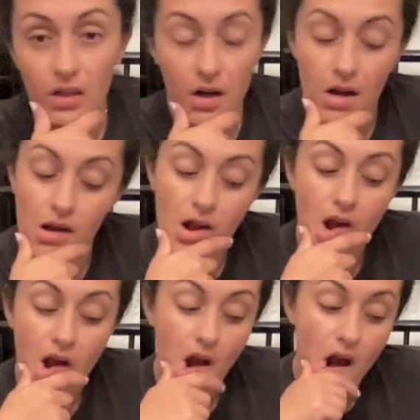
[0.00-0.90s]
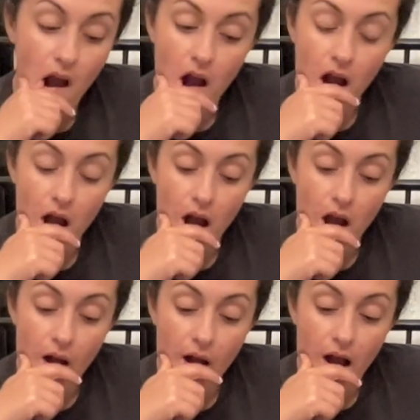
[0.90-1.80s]

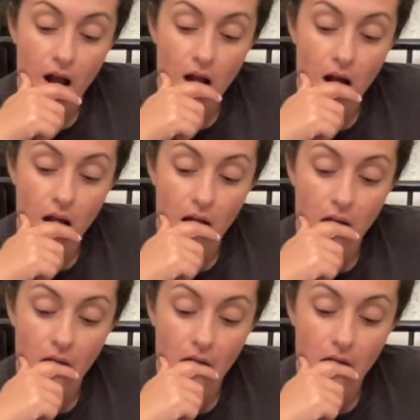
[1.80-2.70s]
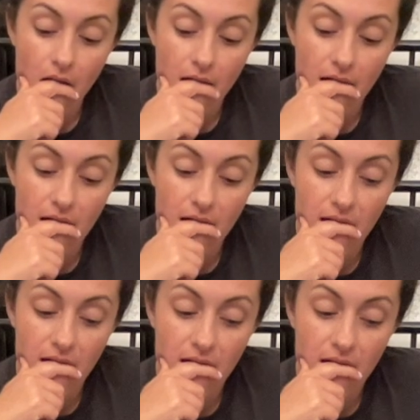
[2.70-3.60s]

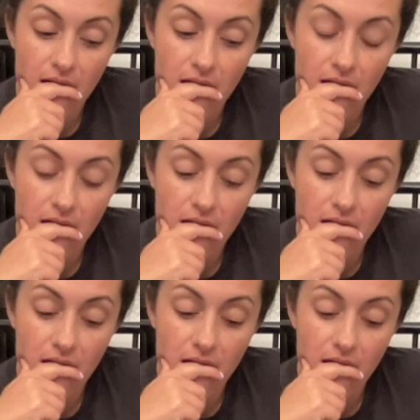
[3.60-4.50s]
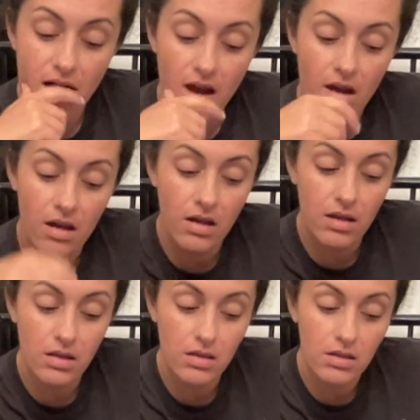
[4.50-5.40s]

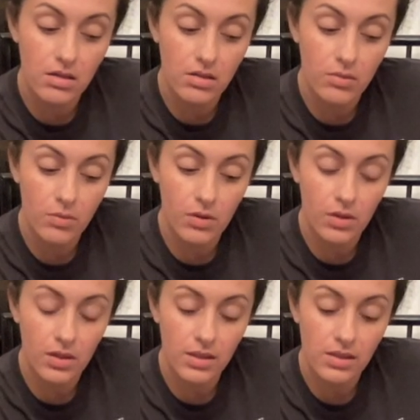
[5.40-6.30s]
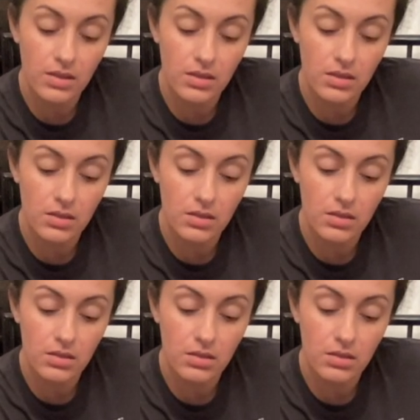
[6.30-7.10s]
Nobody speaks.